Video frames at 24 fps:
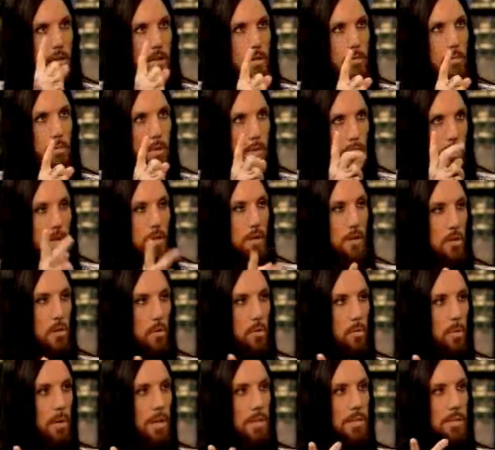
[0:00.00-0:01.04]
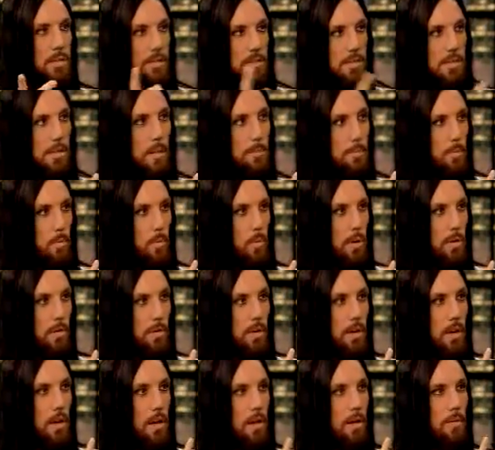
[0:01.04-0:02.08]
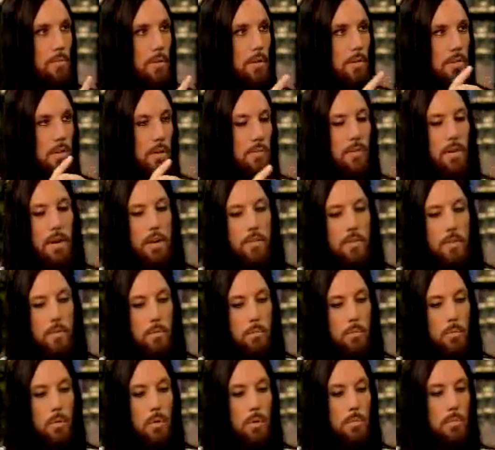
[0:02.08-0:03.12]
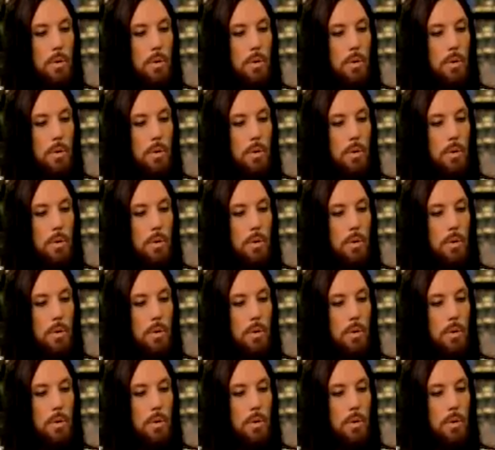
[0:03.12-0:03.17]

Within the 2 weeks, I slipped one time because I found some more.